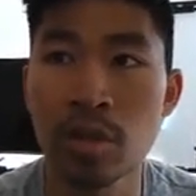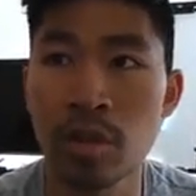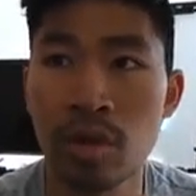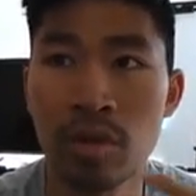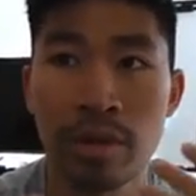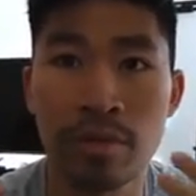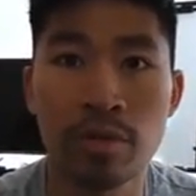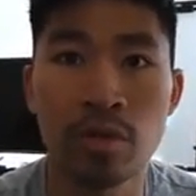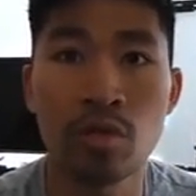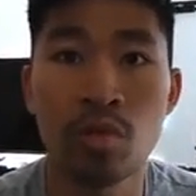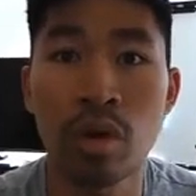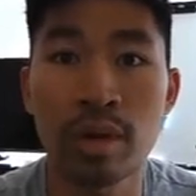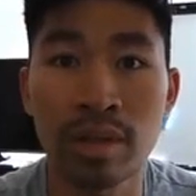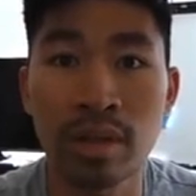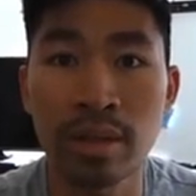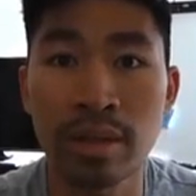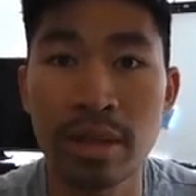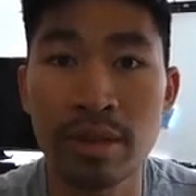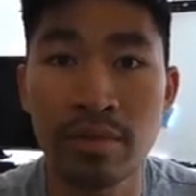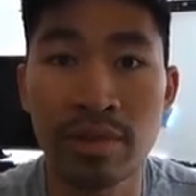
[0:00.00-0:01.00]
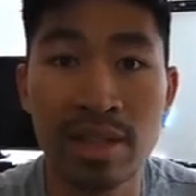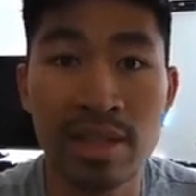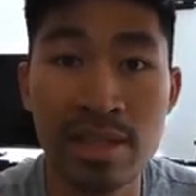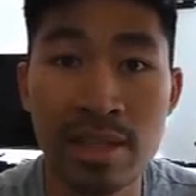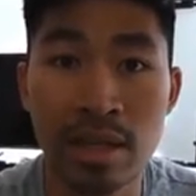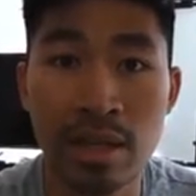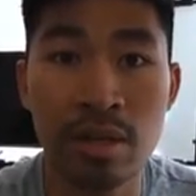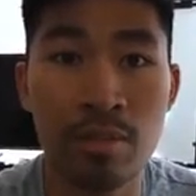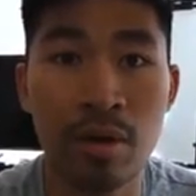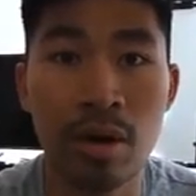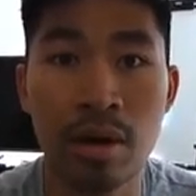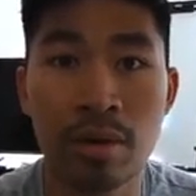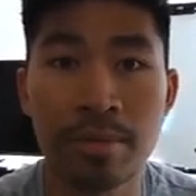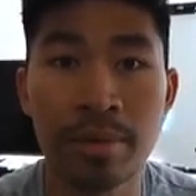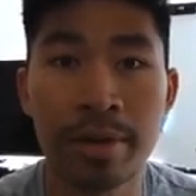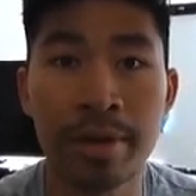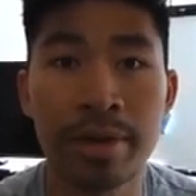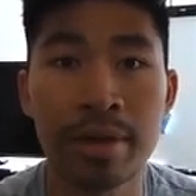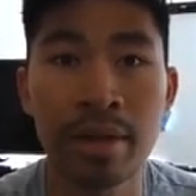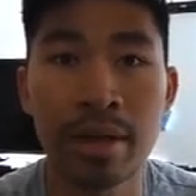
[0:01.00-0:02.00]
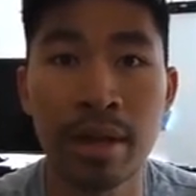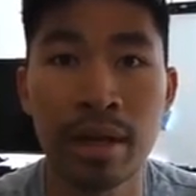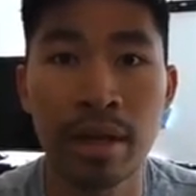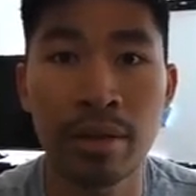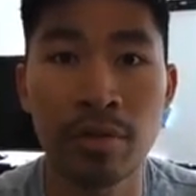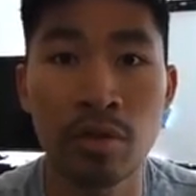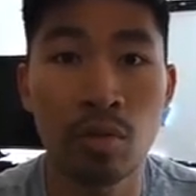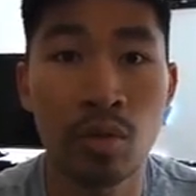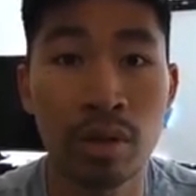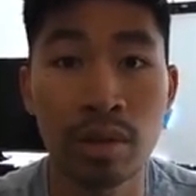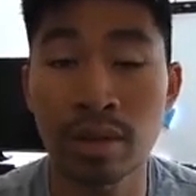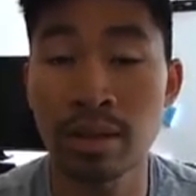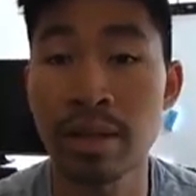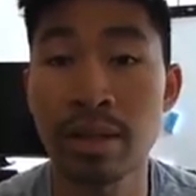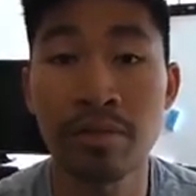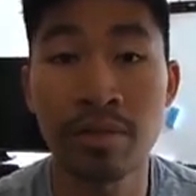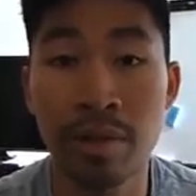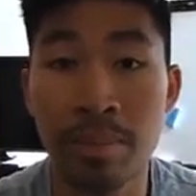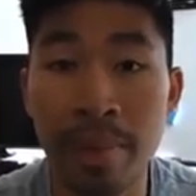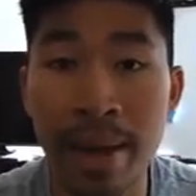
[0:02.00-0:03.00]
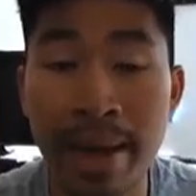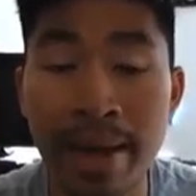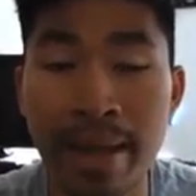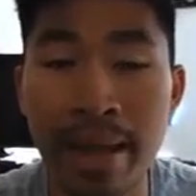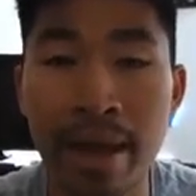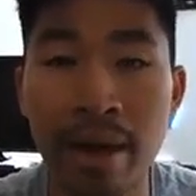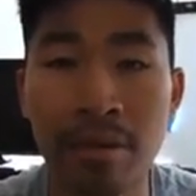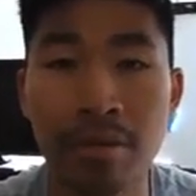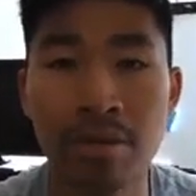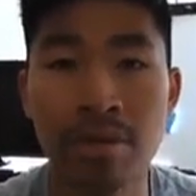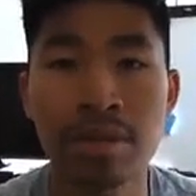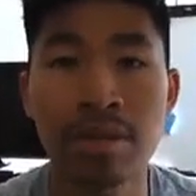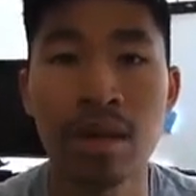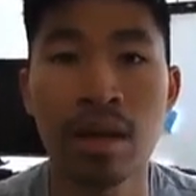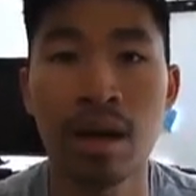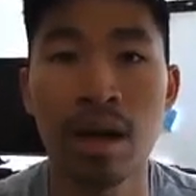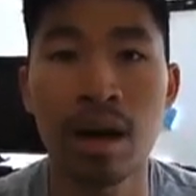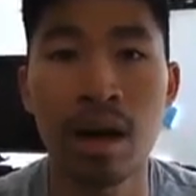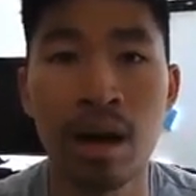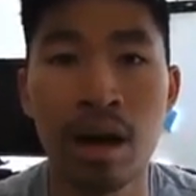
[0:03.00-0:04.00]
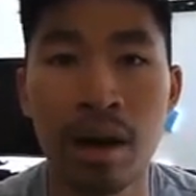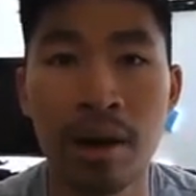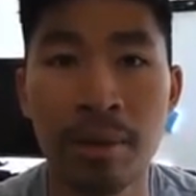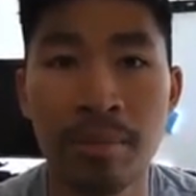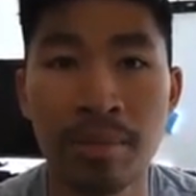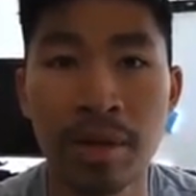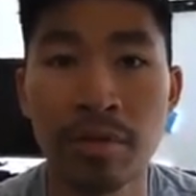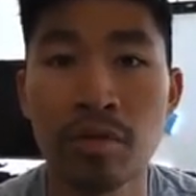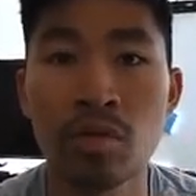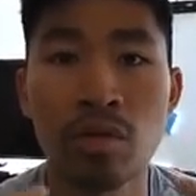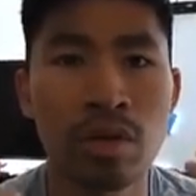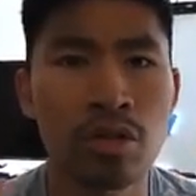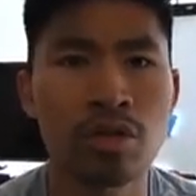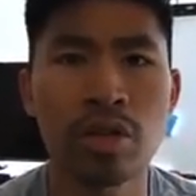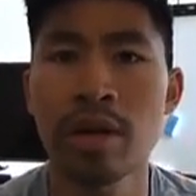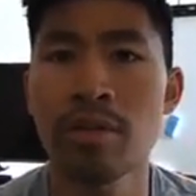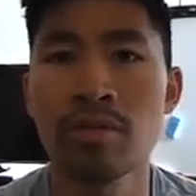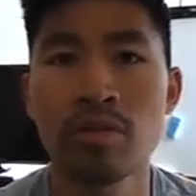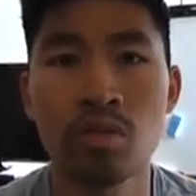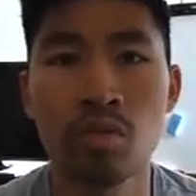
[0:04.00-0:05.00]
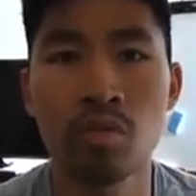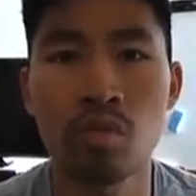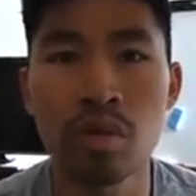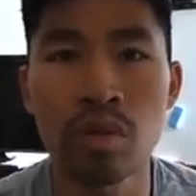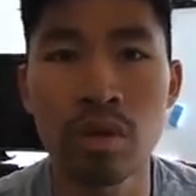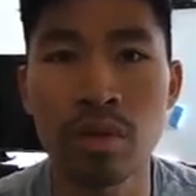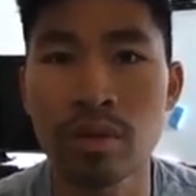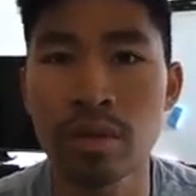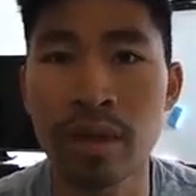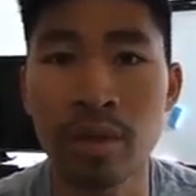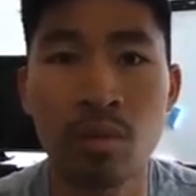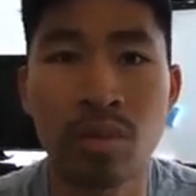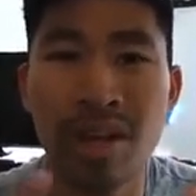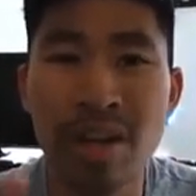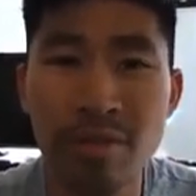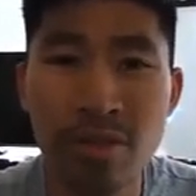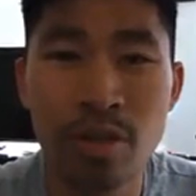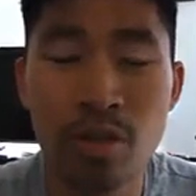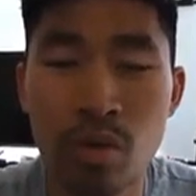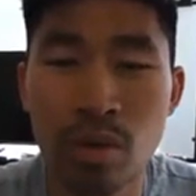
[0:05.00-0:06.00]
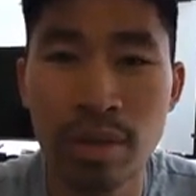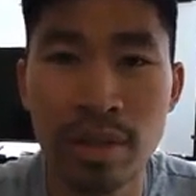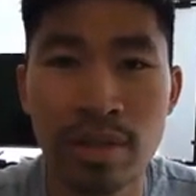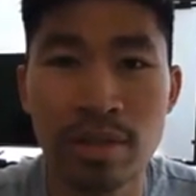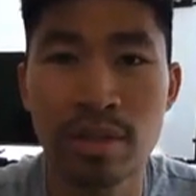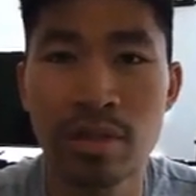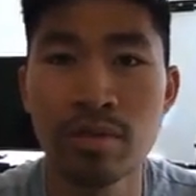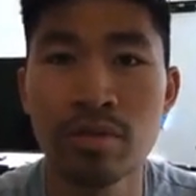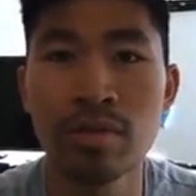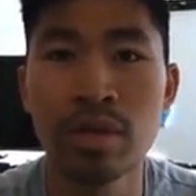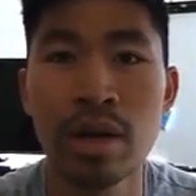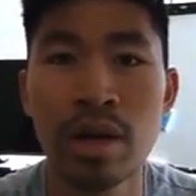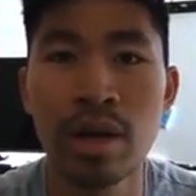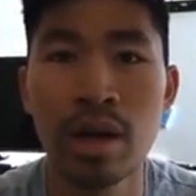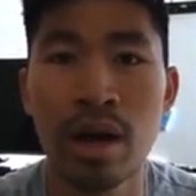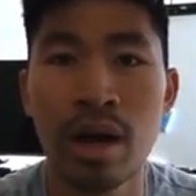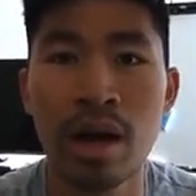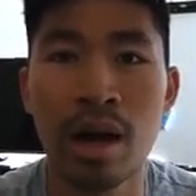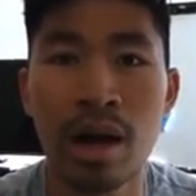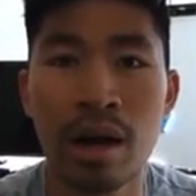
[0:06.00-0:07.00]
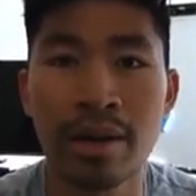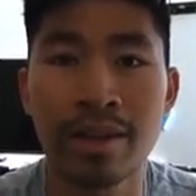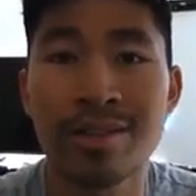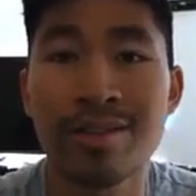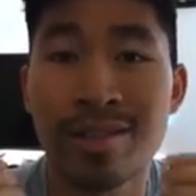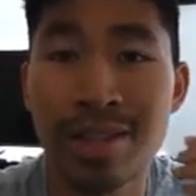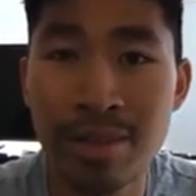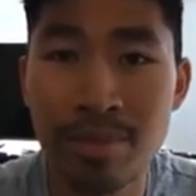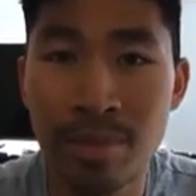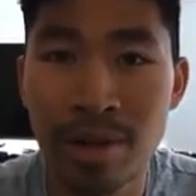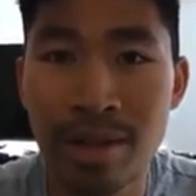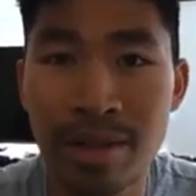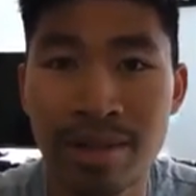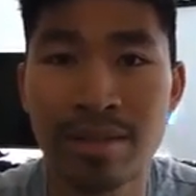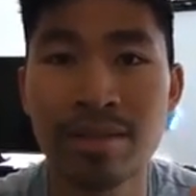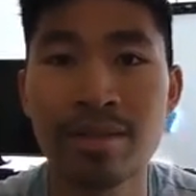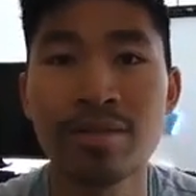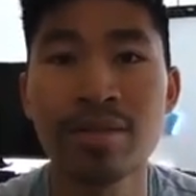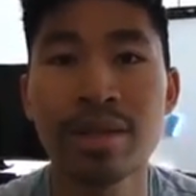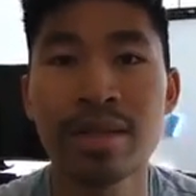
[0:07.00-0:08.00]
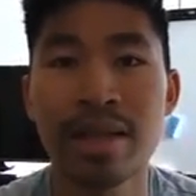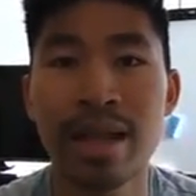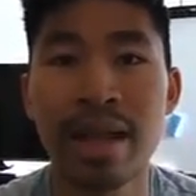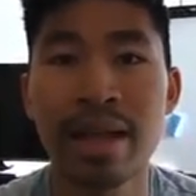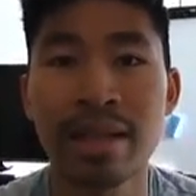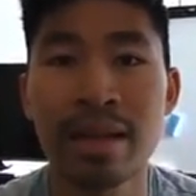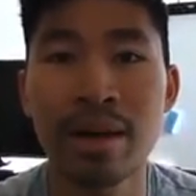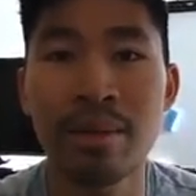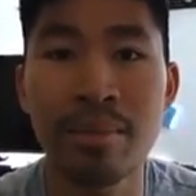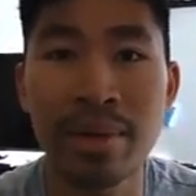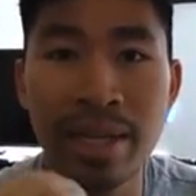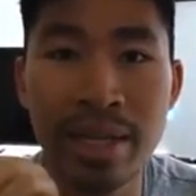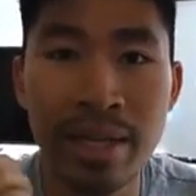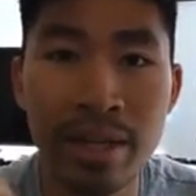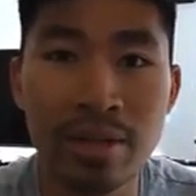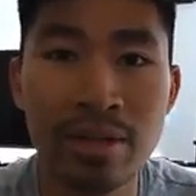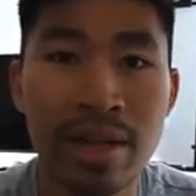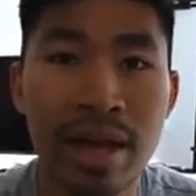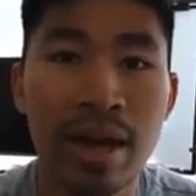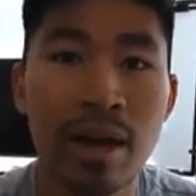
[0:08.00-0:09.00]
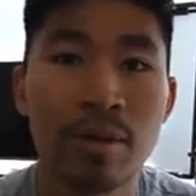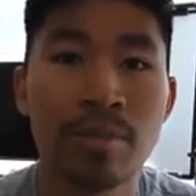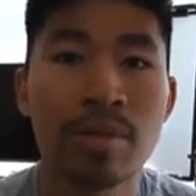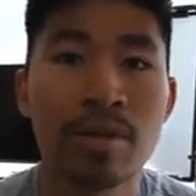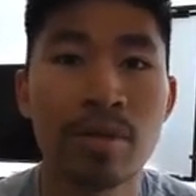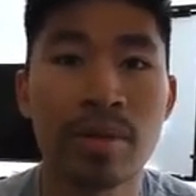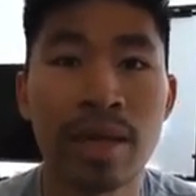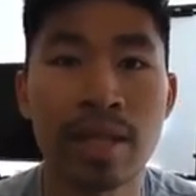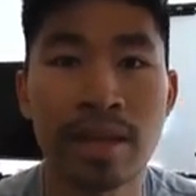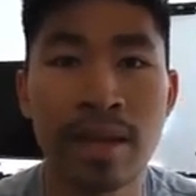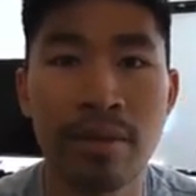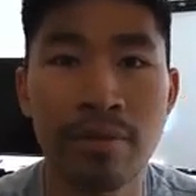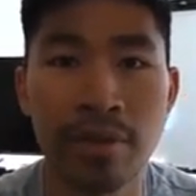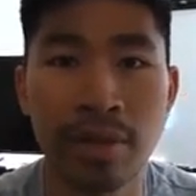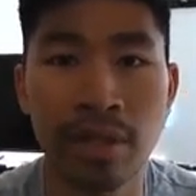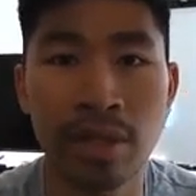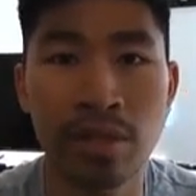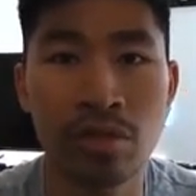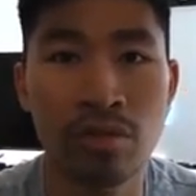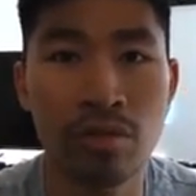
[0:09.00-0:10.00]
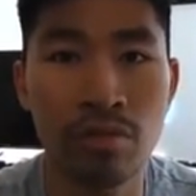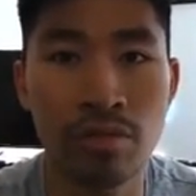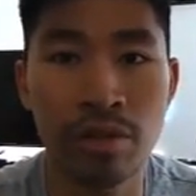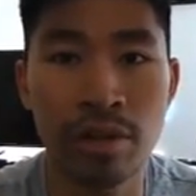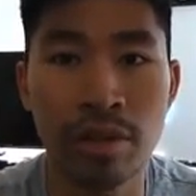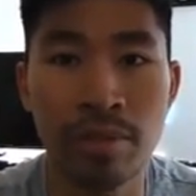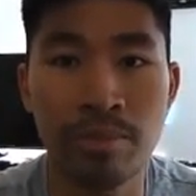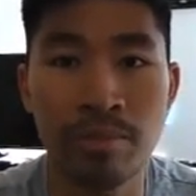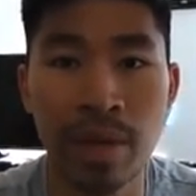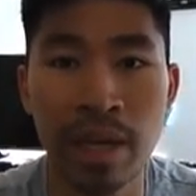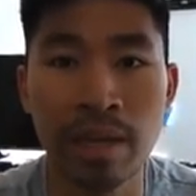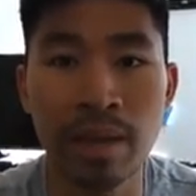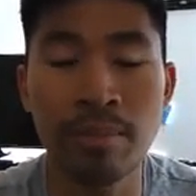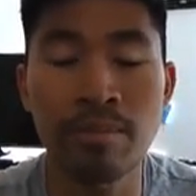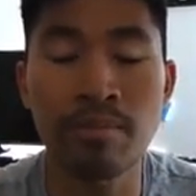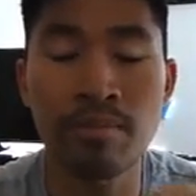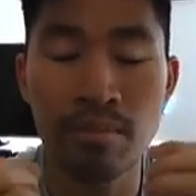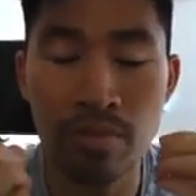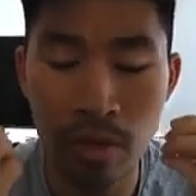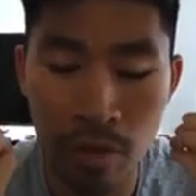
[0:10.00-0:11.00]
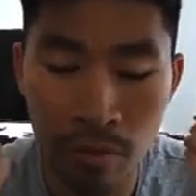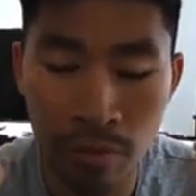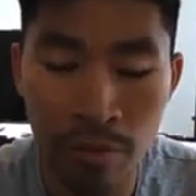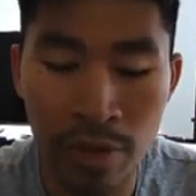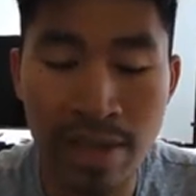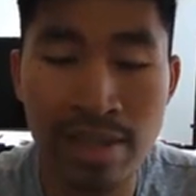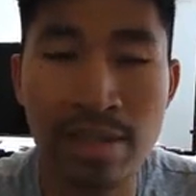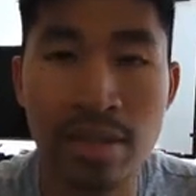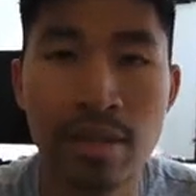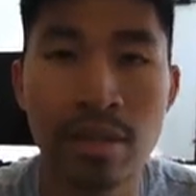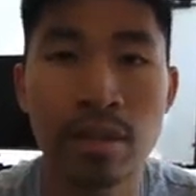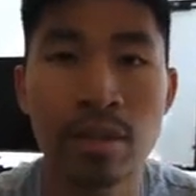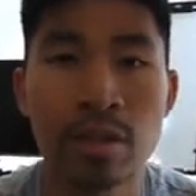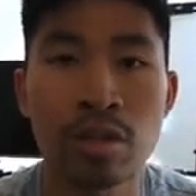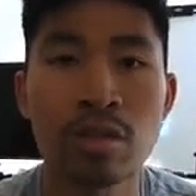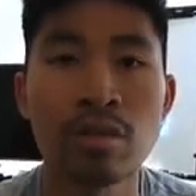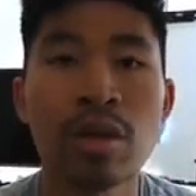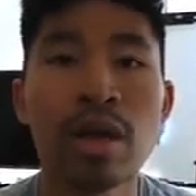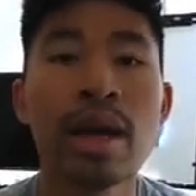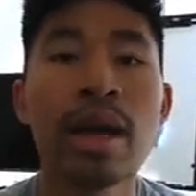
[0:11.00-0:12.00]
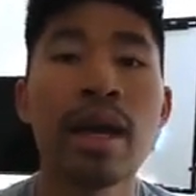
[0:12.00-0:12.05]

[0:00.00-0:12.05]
if you want to live in a sick apartment, if you want to live in a penthouse, if you want to travel the world, like whatever you want to do, you need money to do it, and I'm here to help you get that financial freedom. And I'm vested in you.